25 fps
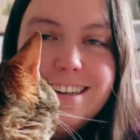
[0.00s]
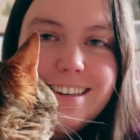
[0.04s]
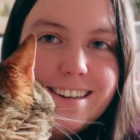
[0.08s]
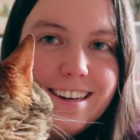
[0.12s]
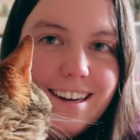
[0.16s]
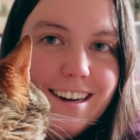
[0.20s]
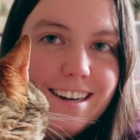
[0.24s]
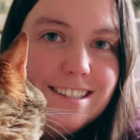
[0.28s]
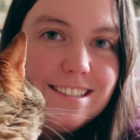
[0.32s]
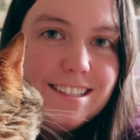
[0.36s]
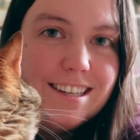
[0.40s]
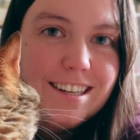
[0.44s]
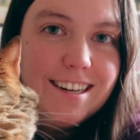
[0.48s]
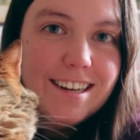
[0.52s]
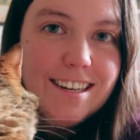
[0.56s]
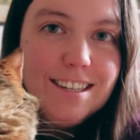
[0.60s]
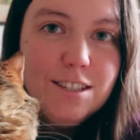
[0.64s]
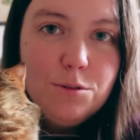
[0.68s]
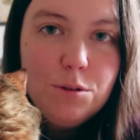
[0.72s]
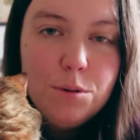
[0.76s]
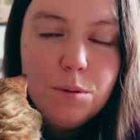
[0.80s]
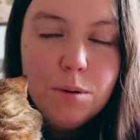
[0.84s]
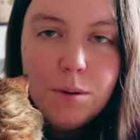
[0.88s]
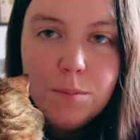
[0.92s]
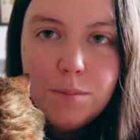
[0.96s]
Guys, I
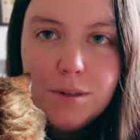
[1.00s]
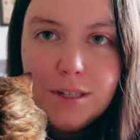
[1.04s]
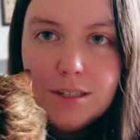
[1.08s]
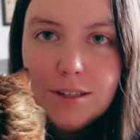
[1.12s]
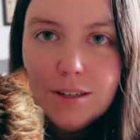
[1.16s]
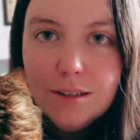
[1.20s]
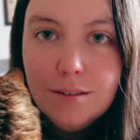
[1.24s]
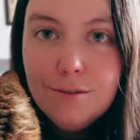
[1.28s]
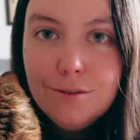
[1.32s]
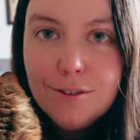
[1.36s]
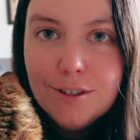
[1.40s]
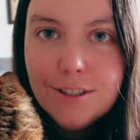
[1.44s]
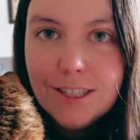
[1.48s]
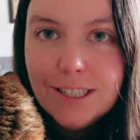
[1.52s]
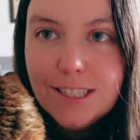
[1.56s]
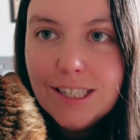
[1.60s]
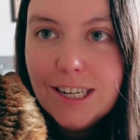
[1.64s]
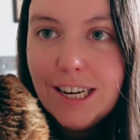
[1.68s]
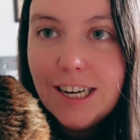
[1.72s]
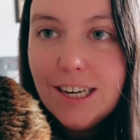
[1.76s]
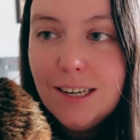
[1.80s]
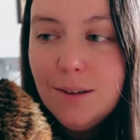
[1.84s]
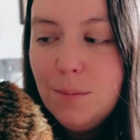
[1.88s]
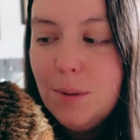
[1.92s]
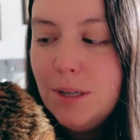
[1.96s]
guess we might be done for the
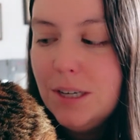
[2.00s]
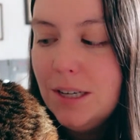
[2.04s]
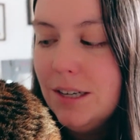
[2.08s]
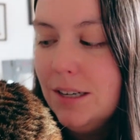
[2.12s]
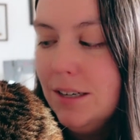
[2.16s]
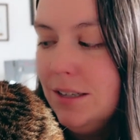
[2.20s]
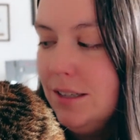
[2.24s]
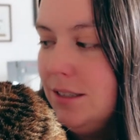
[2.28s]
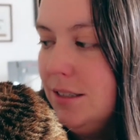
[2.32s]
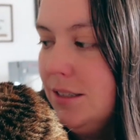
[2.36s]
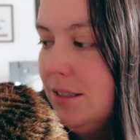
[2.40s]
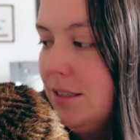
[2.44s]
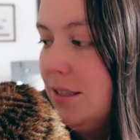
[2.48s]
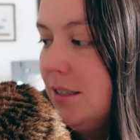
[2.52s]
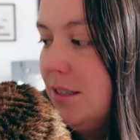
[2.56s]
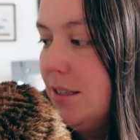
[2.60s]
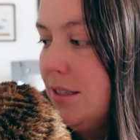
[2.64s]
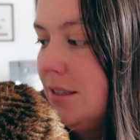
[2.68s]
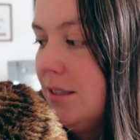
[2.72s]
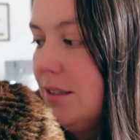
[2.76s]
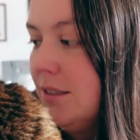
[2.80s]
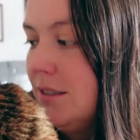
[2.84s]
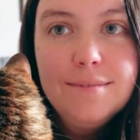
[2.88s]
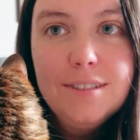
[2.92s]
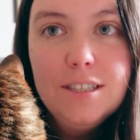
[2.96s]
day because
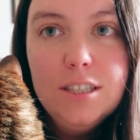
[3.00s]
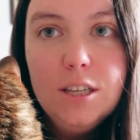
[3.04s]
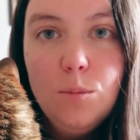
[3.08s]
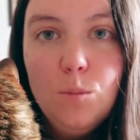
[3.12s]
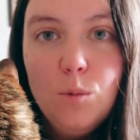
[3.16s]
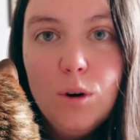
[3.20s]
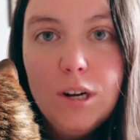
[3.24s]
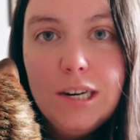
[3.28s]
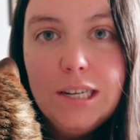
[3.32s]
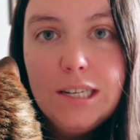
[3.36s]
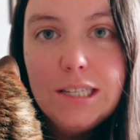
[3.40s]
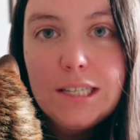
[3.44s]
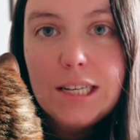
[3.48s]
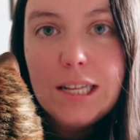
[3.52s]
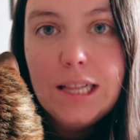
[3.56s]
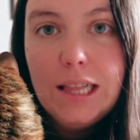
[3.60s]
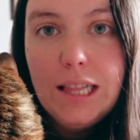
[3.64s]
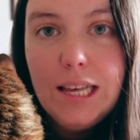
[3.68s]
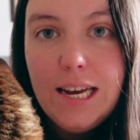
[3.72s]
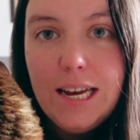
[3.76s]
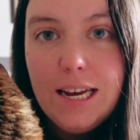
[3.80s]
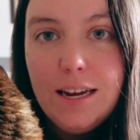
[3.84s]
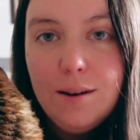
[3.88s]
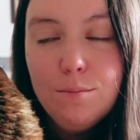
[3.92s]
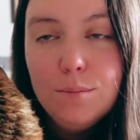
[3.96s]
someone has
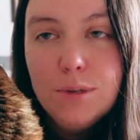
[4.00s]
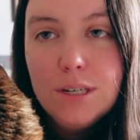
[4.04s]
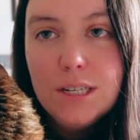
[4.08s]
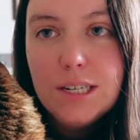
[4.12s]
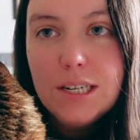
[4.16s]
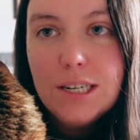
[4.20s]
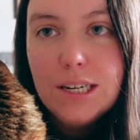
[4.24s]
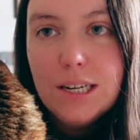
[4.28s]
claimed